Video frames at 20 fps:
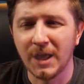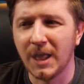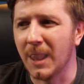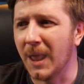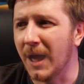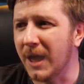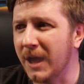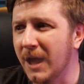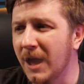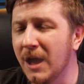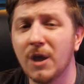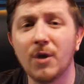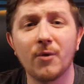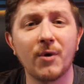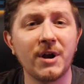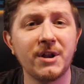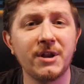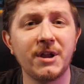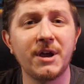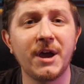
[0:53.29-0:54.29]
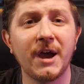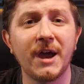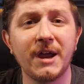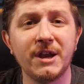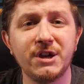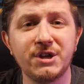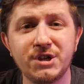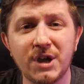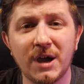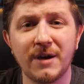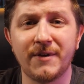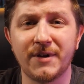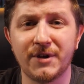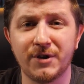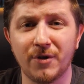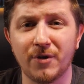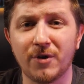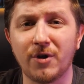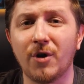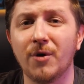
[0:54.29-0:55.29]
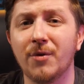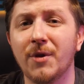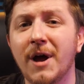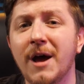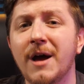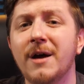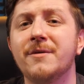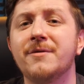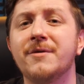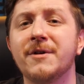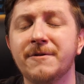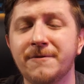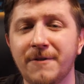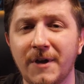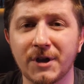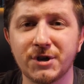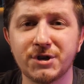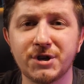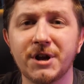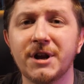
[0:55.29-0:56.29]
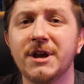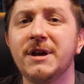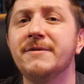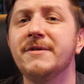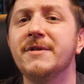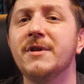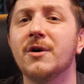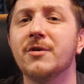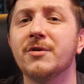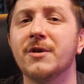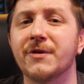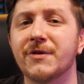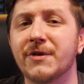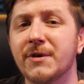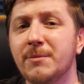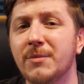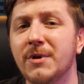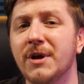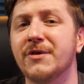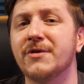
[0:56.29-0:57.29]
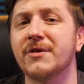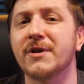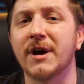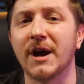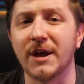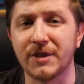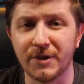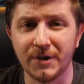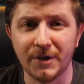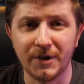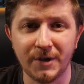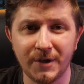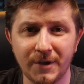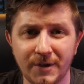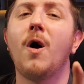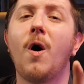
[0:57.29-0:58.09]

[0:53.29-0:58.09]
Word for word: like writing a Java doc on every function, even on the simplest getter.